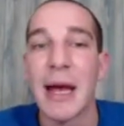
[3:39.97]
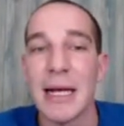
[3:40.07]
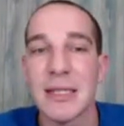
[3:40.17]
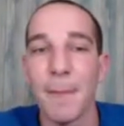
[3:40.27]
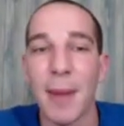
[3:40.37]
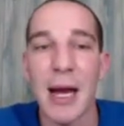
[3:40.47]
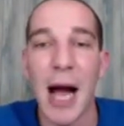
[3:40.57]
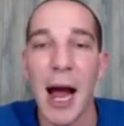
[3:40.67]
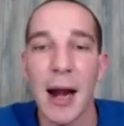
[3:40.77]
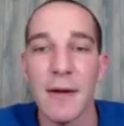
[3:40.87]
is the big
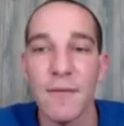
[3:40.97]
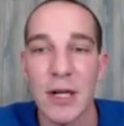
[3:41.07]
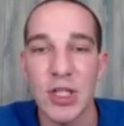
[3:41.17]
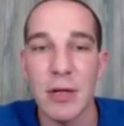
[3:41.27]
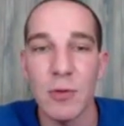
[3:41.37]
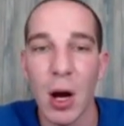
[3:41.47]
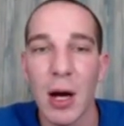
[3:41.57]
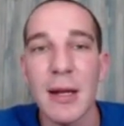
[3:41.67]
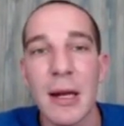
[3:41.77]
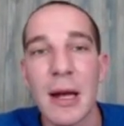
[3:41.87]
iron fishing
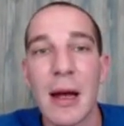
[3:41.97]
rod.